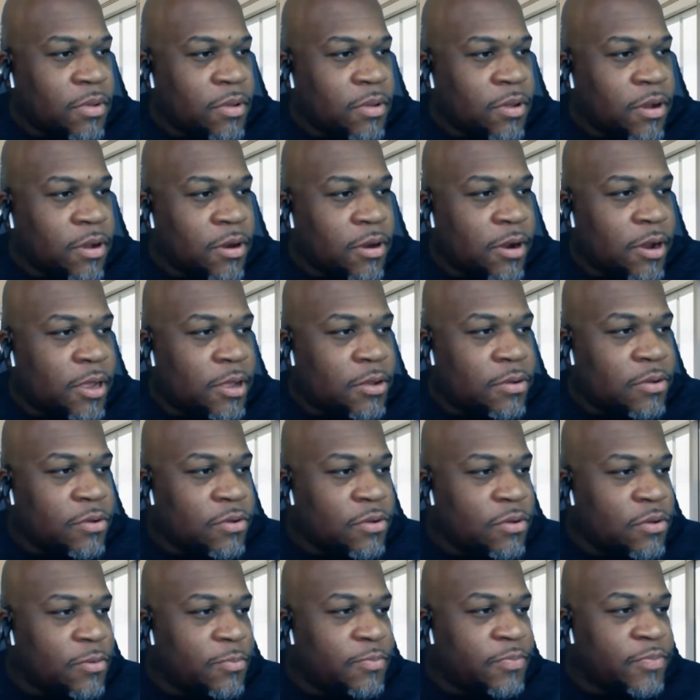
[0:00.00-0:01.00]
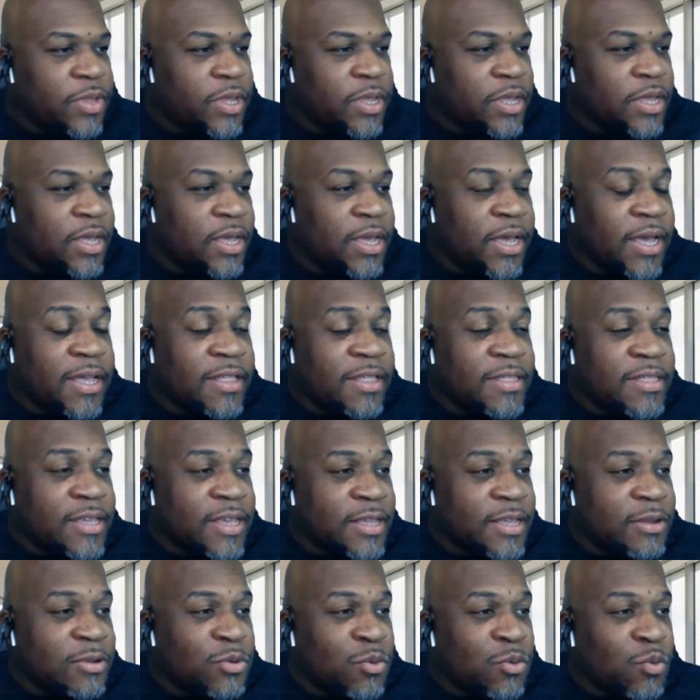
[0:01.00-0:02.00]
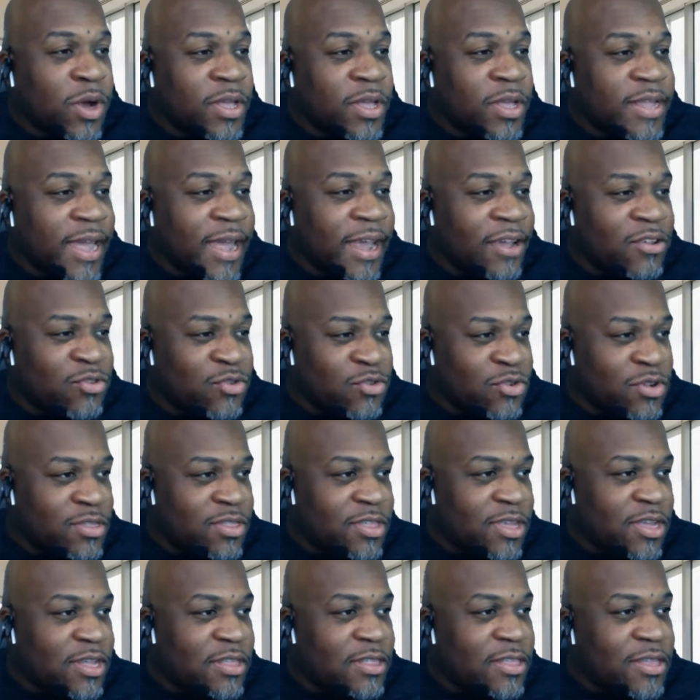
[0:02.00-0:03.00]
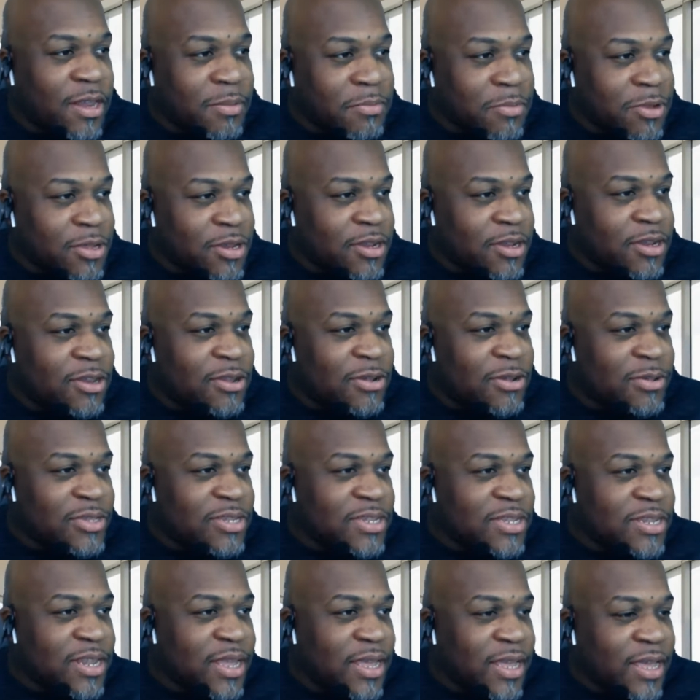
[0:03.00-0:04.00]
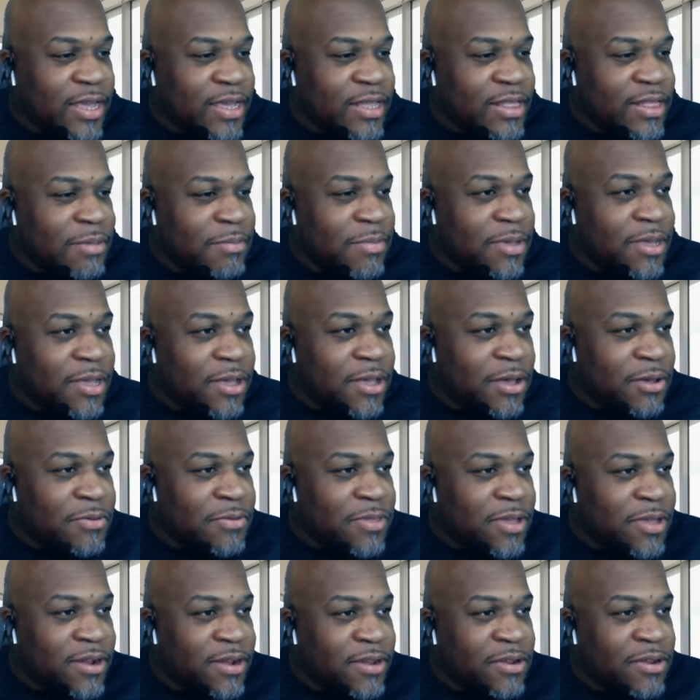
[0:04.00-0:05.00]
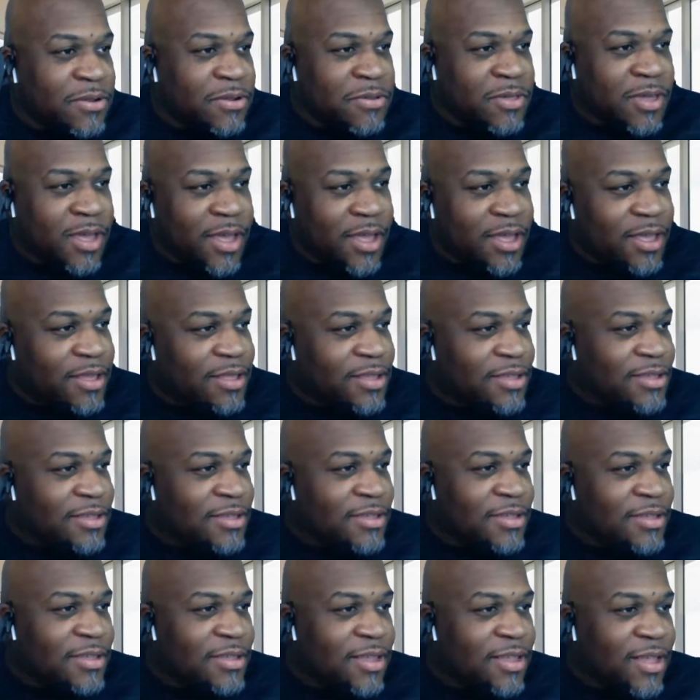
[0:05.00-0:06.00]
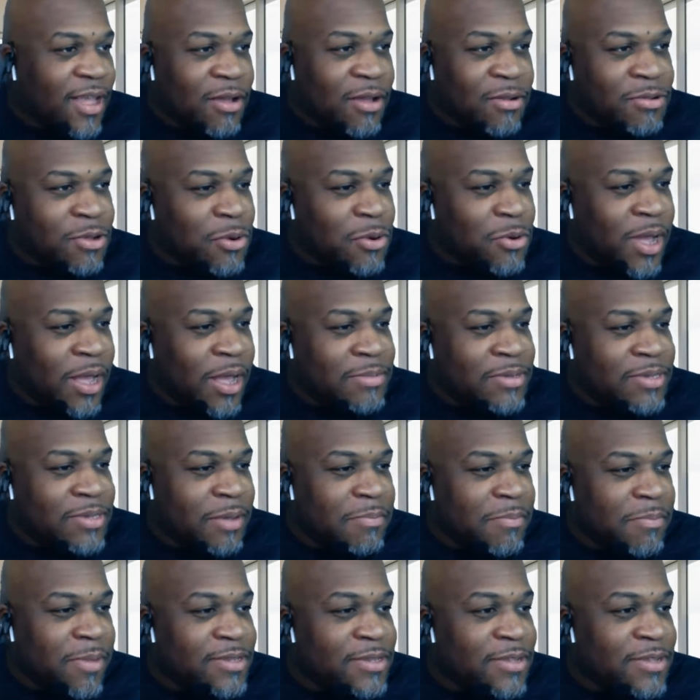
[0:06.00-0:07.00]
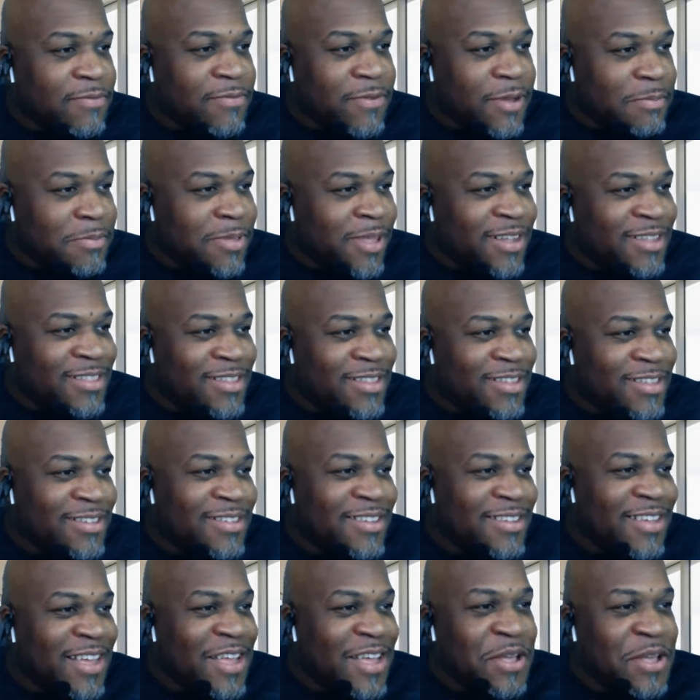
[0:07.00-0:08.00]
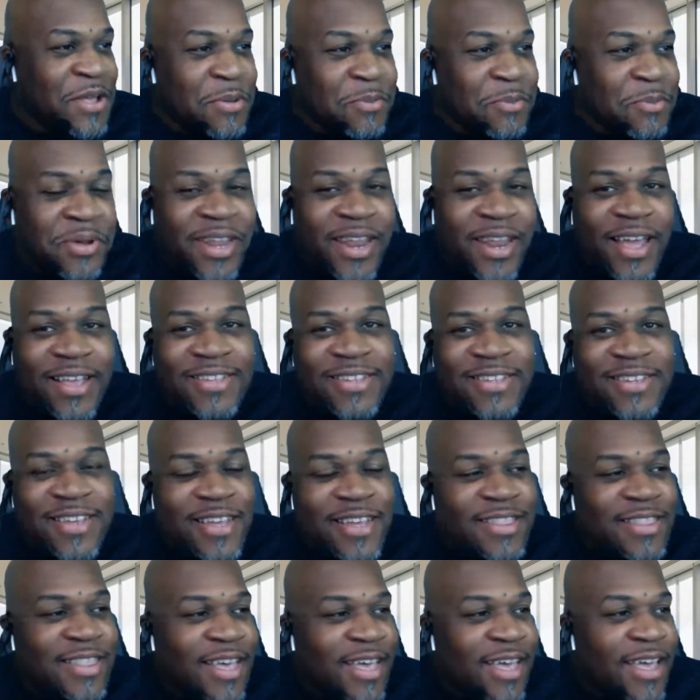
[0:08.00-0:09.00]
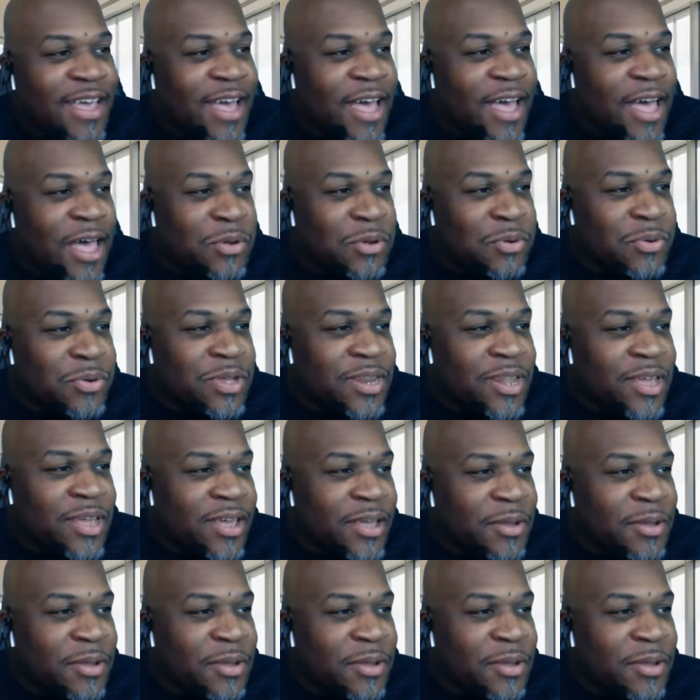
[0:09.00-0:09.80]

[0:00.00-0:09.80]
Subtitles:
All right, cool. And then one extra thing that I'm going to do today, let me go there and do that. I don't know why I'm setting myself up like this, but I said that I would